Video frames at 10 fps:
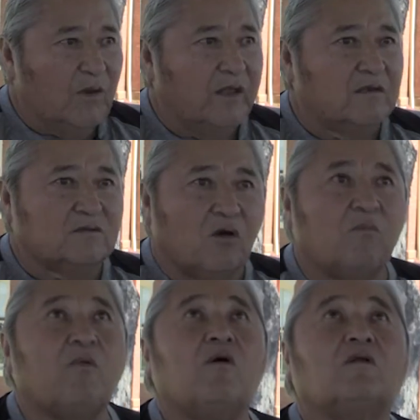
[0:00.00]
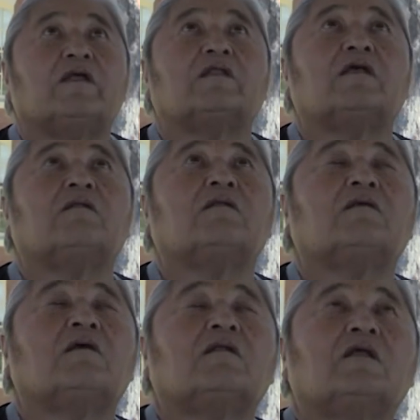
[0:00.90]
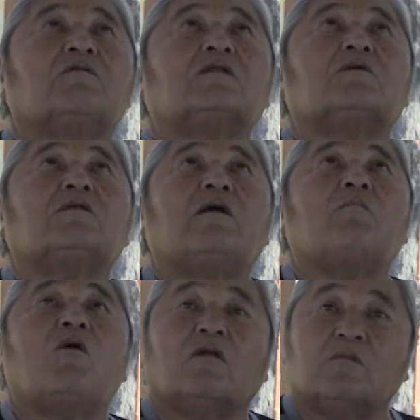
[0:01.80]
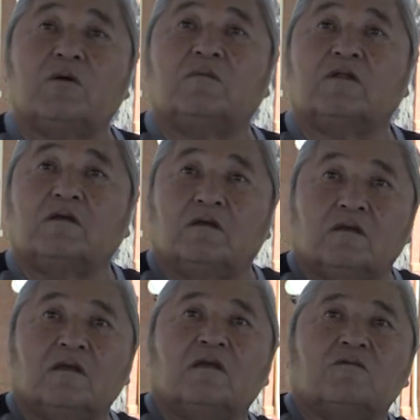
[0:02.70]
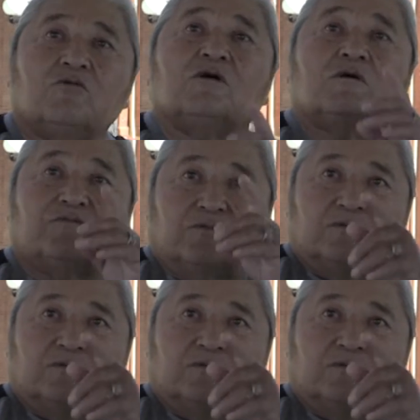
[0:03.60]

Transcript: played softball, and then, then we throw that ball above the roof.